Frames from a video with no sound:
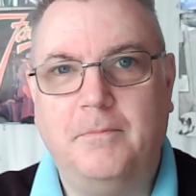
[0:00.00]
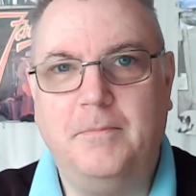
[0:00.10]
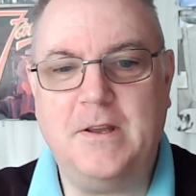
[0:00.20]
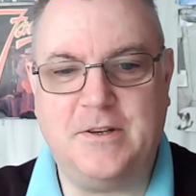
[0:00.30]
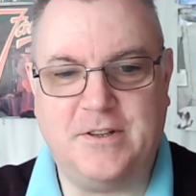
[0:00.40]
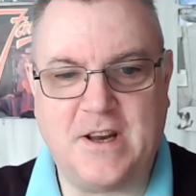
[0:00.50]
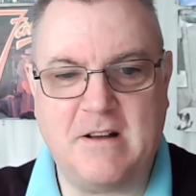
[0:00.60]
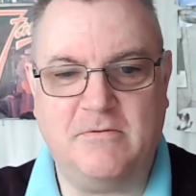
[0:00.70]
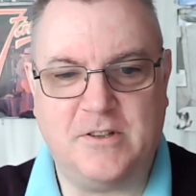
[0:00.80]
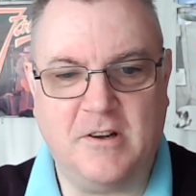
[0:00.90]
This
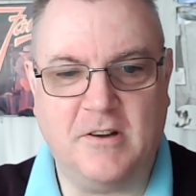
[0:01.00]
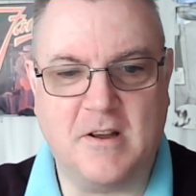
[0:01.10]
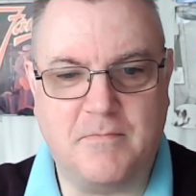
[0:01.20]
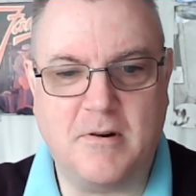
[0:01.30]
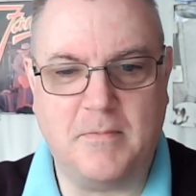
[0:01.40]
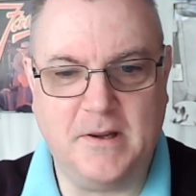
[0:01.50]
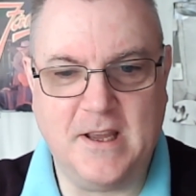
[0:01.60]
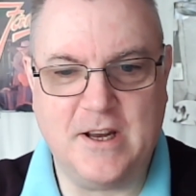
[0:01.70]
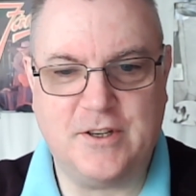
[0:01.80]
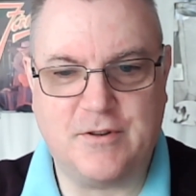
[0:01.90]
sounds like a proper
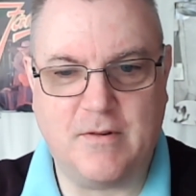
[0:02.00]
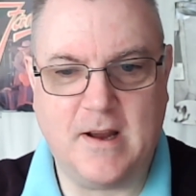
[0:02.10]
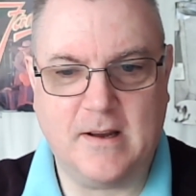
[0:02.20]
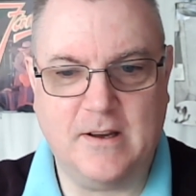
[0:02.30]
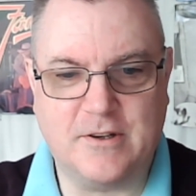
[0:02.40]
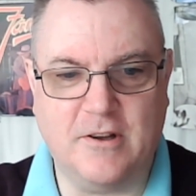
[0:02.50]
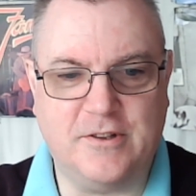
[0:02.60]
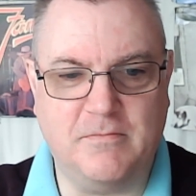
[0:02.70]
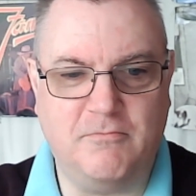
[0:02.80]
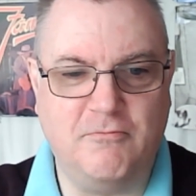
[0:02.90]
Yes track. It's got
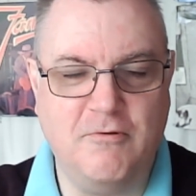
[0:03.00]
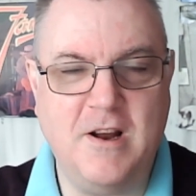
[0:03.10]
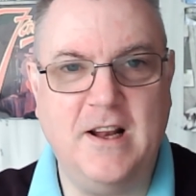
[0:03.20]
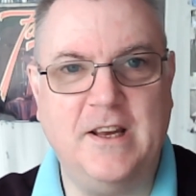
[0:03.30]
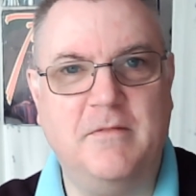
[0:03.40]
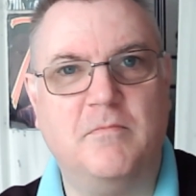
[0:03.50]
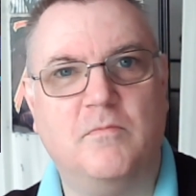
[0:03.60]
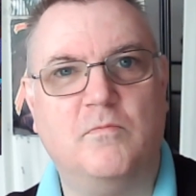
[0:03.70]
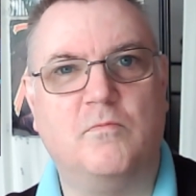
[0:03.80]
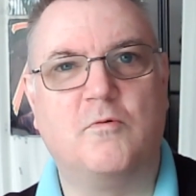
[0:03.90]
some really
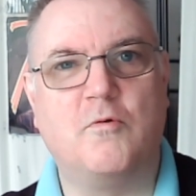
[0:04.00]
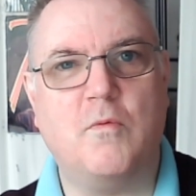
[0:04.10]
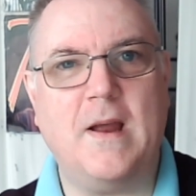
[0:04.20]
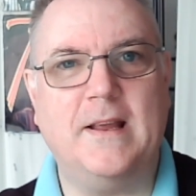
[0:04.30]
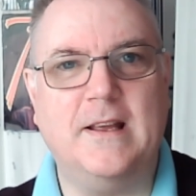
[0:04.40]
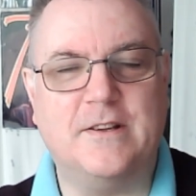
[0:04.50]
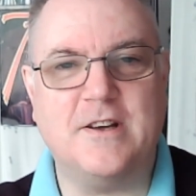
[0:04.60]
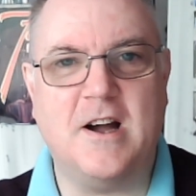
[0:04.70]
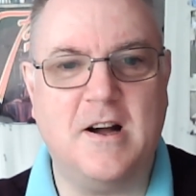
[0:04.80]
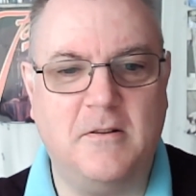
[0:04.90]
great
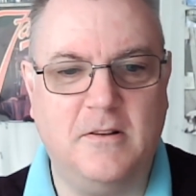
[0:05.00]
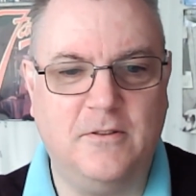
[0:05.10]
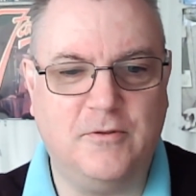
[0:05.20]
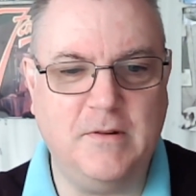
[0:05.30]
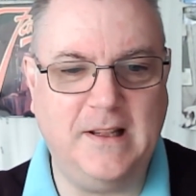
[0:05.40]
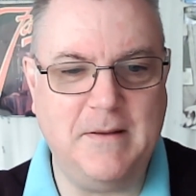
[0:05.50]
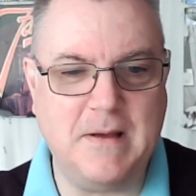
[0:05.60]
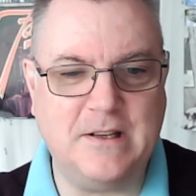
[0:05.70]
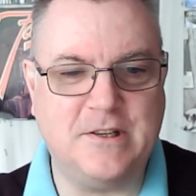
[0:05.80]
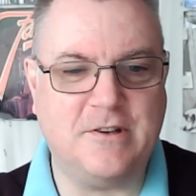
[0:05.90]
guitar, twiddly
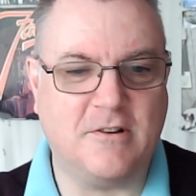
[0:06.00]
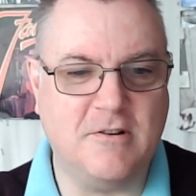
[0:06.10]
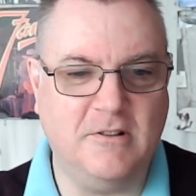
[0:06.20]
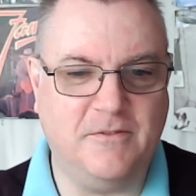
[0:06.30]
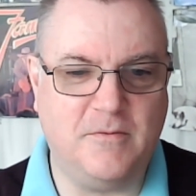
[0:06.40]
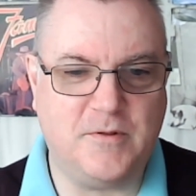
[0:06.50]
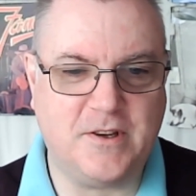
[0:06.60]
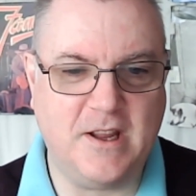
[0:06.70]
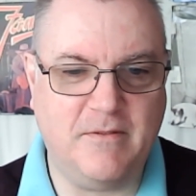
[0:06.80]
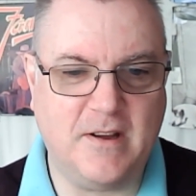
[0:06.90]
bits as I call them, from
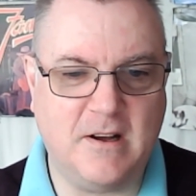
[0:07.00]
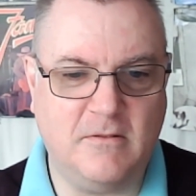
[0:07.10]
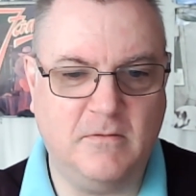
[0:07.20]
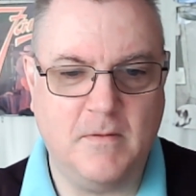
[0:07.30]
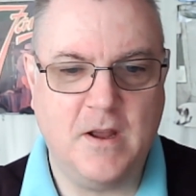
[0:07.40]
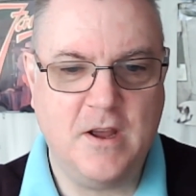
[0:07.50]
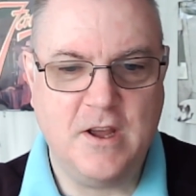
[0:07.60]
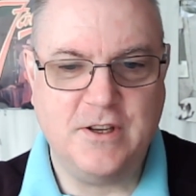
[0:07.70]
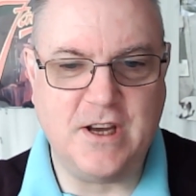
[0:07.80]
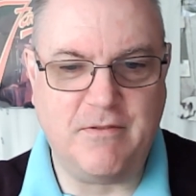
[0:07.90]
Steve Howell.
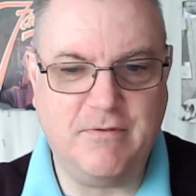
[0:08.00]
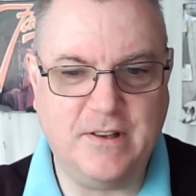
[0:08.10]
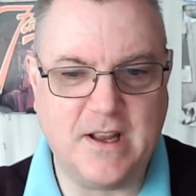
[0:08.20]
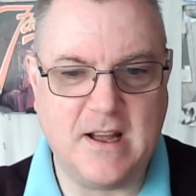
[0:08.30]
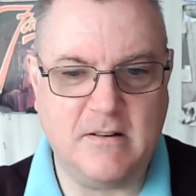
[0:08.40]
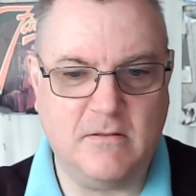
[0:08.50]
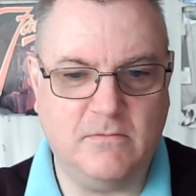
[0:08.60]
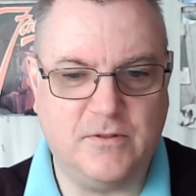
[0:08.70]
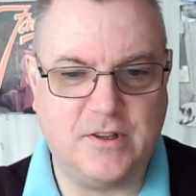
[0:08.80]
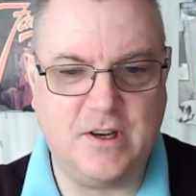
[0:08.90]
Jeffrey
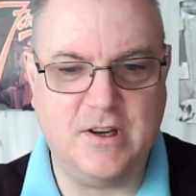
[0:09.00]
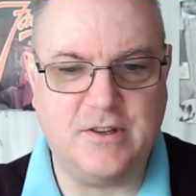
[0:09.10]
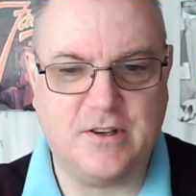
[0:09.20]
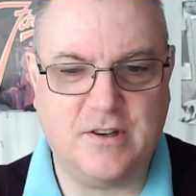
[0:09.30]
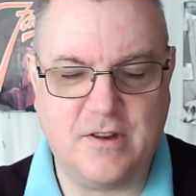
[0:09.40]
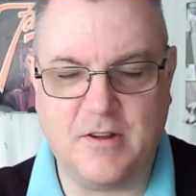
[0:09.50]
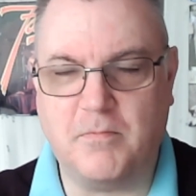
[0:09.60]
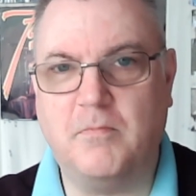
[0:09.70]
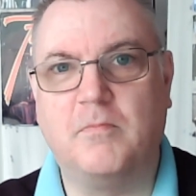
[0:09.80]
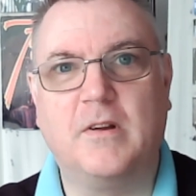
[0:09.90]
Downs, is the
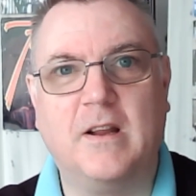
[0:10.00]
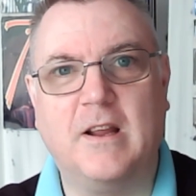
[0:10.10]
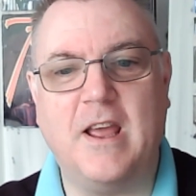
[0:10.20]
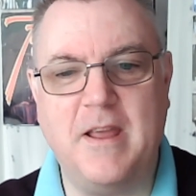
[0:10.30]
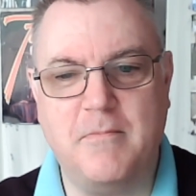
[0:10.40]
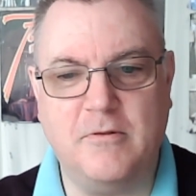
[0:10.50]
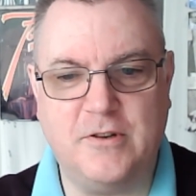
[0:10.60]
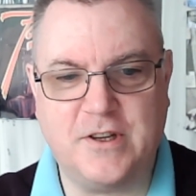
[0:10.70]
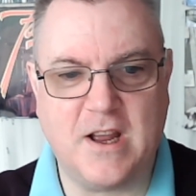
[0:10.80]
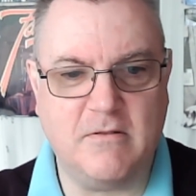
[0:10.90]
keyboard
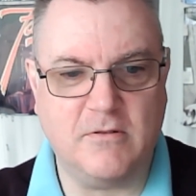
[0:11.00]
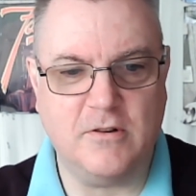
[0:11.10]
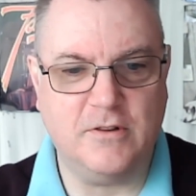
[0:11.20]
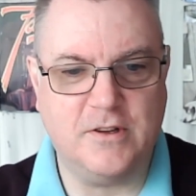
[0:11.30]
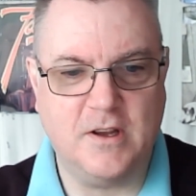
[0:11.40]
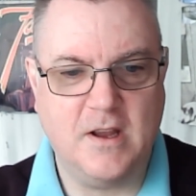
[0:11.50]
sound good.